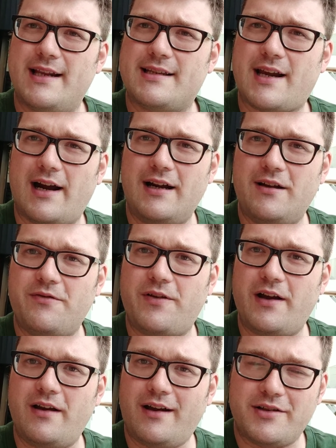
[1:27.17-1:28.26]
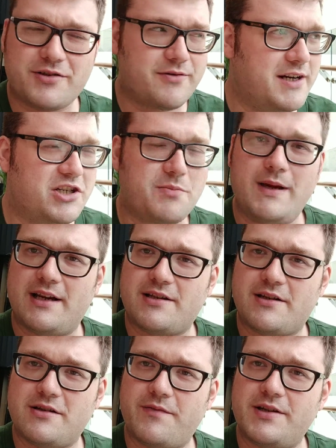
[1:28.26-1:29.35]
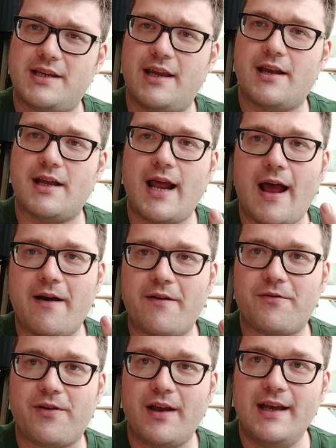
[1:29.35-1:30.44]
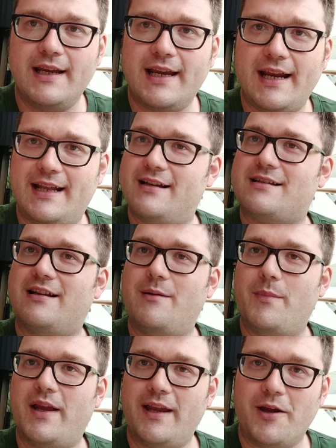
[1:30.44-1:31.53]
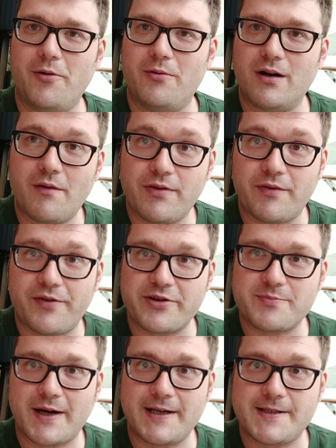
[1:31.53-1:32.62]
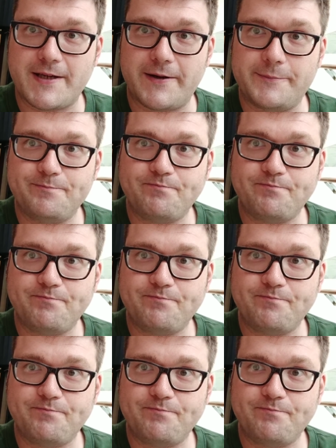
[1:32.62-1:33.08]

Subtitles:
It's kind of a strange mix, because obviously you're going to have idiots like me who love the first Predator,